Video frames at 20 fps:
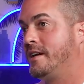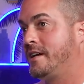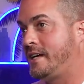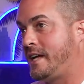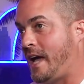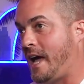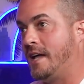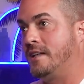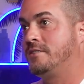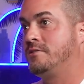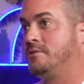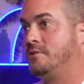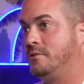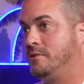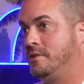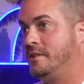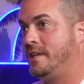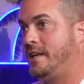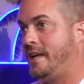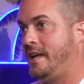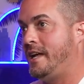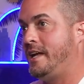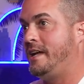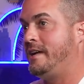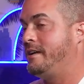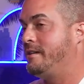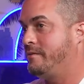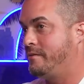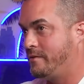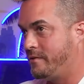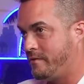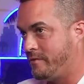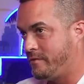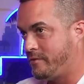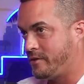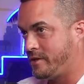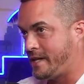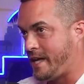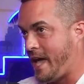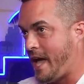Canceled a
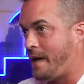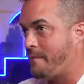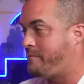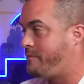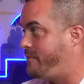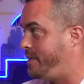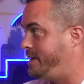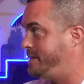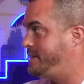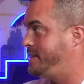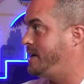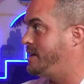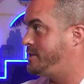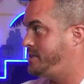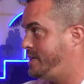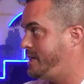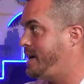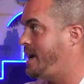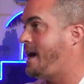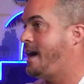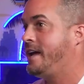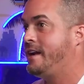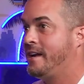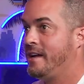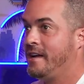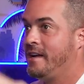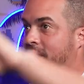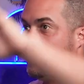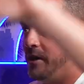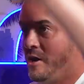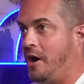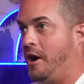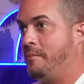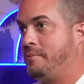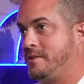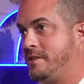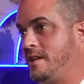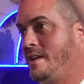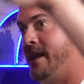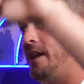camp visit that she had
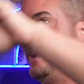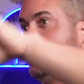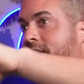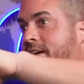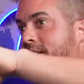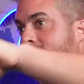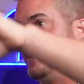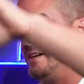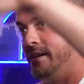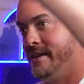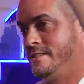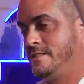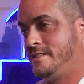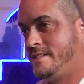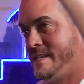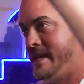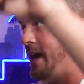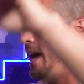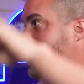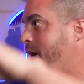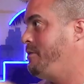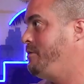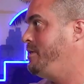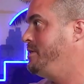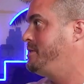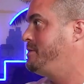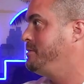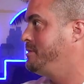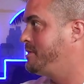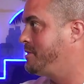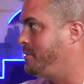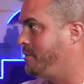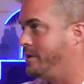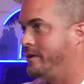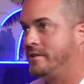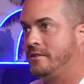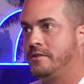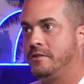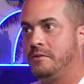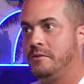up to like Seattle that she was
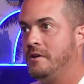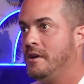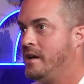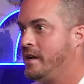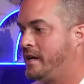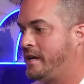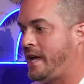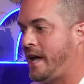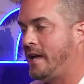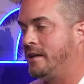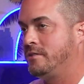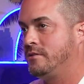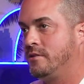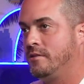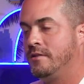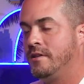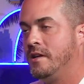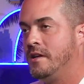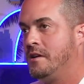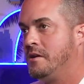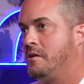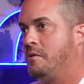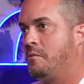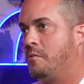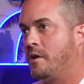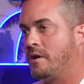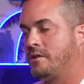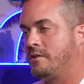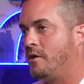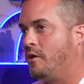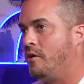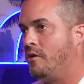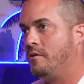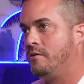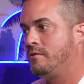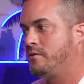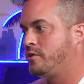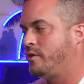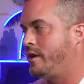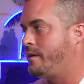going to. Canceled. Worked the
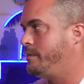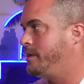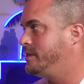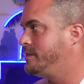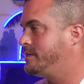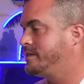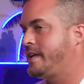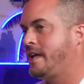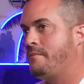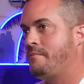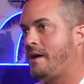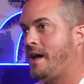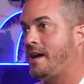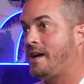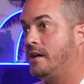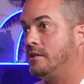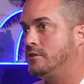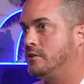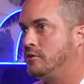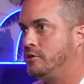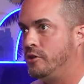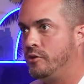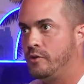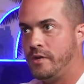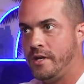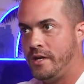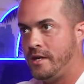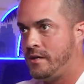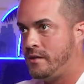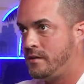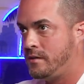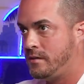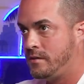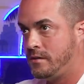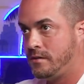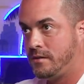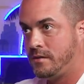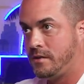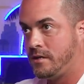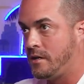whole 3 months. Came back as a new kid,
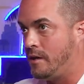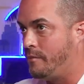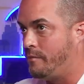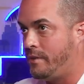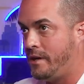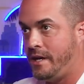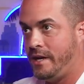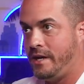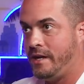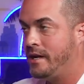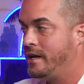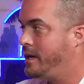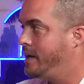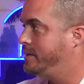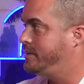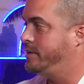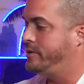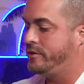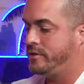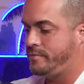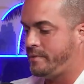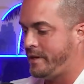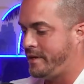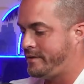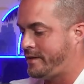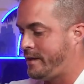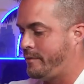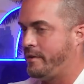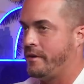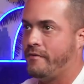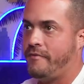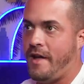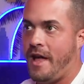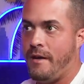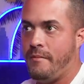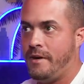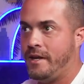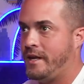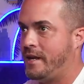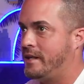completely. Said you're spending time with your
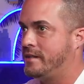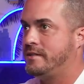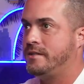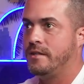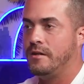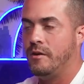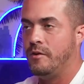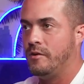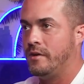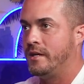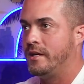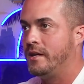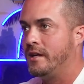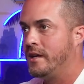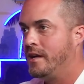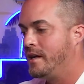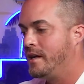family, and that's it only.